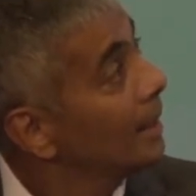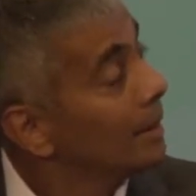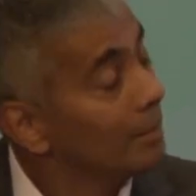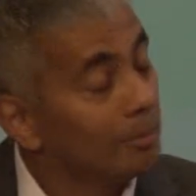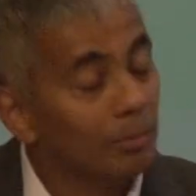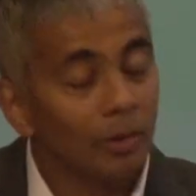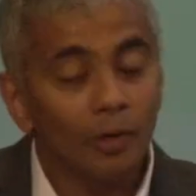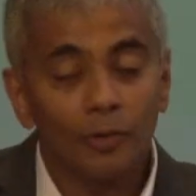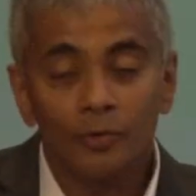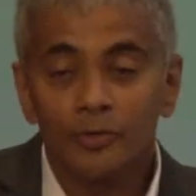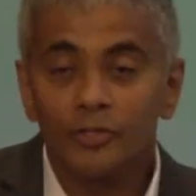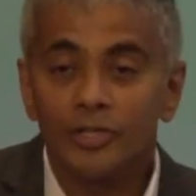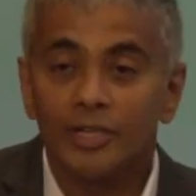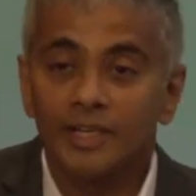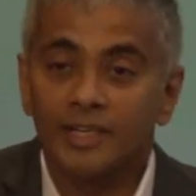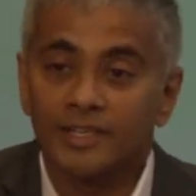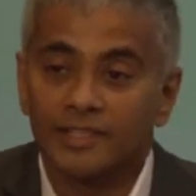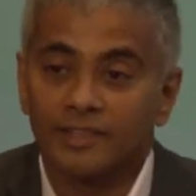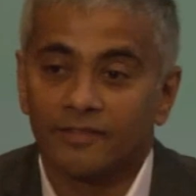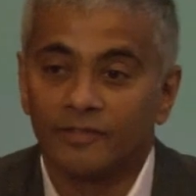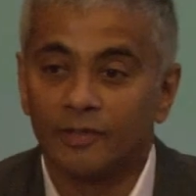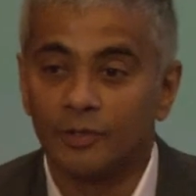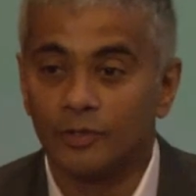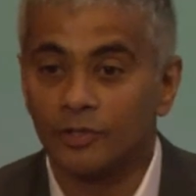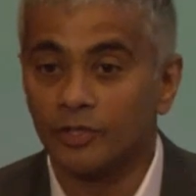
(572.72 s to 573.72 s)
Blockchain is
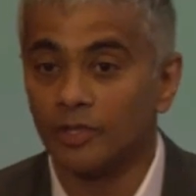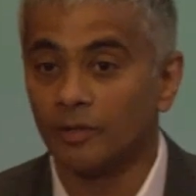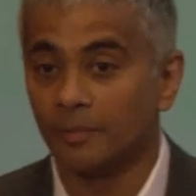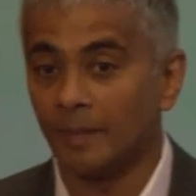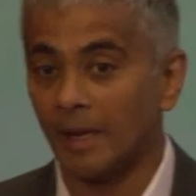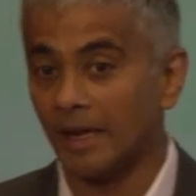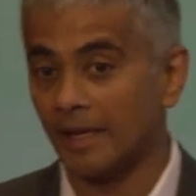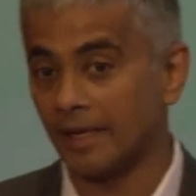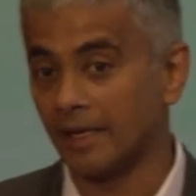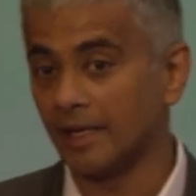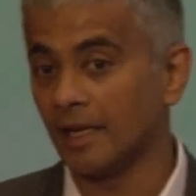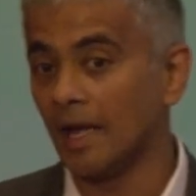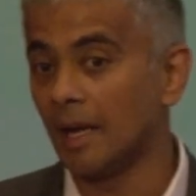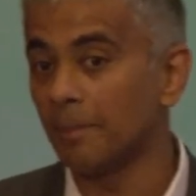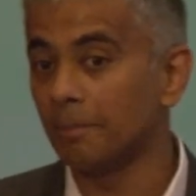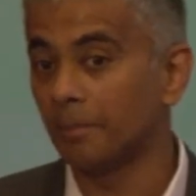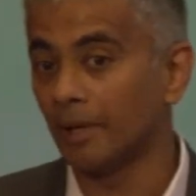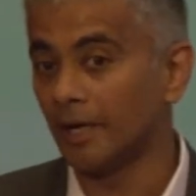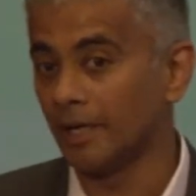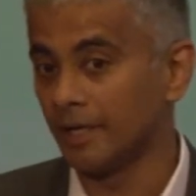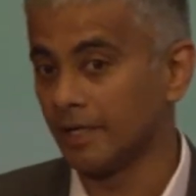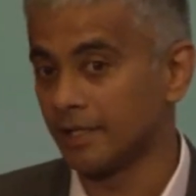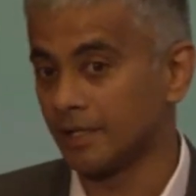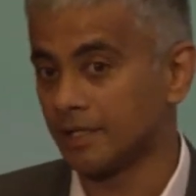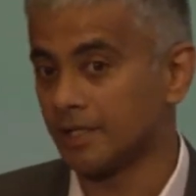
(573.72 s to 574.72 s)
the future of banking. I'm
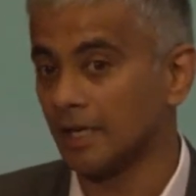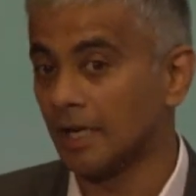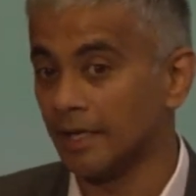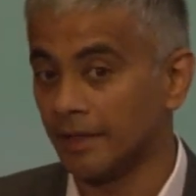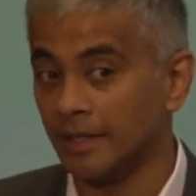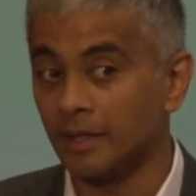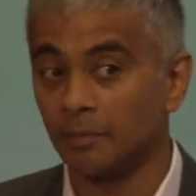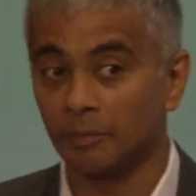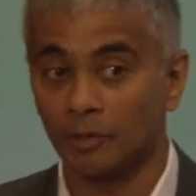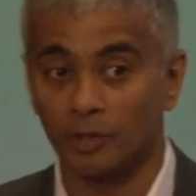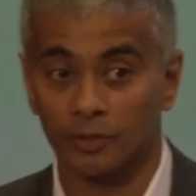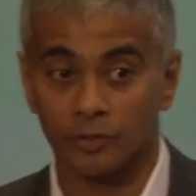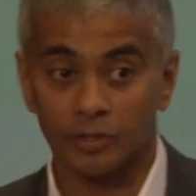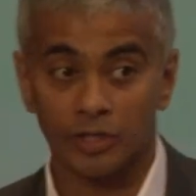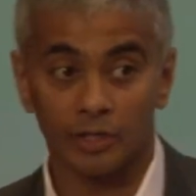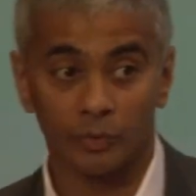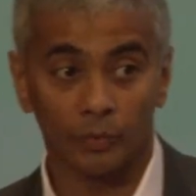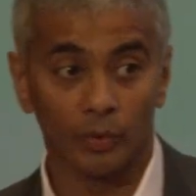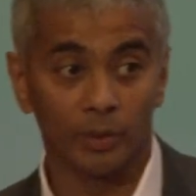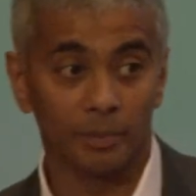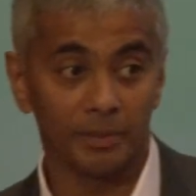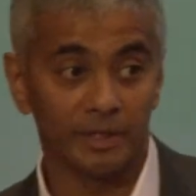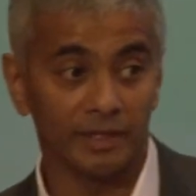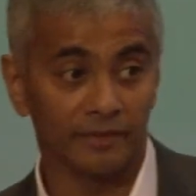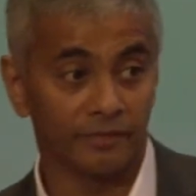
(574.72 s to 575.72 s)
biased. I think blockchain
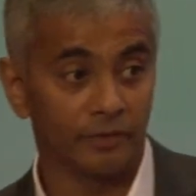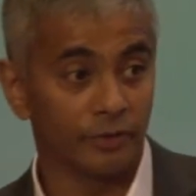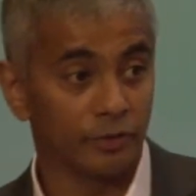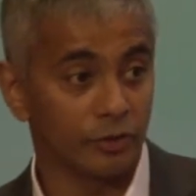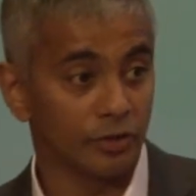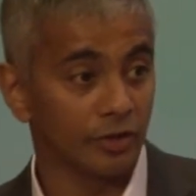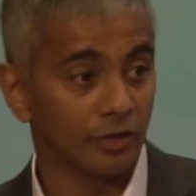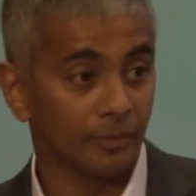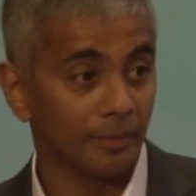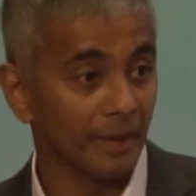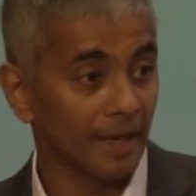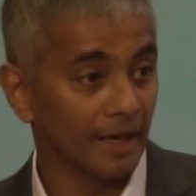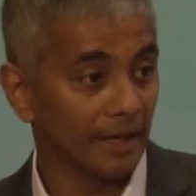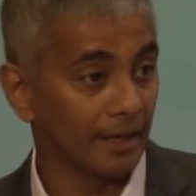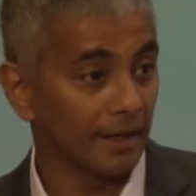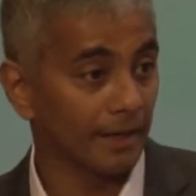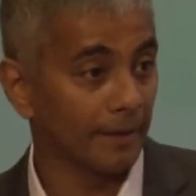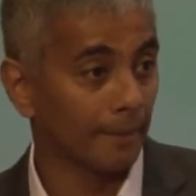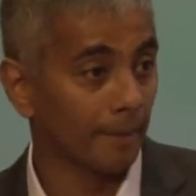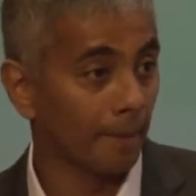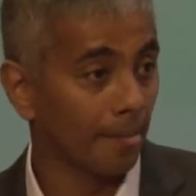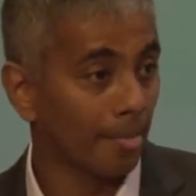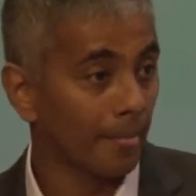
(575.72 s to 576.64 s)
will be the future of banking.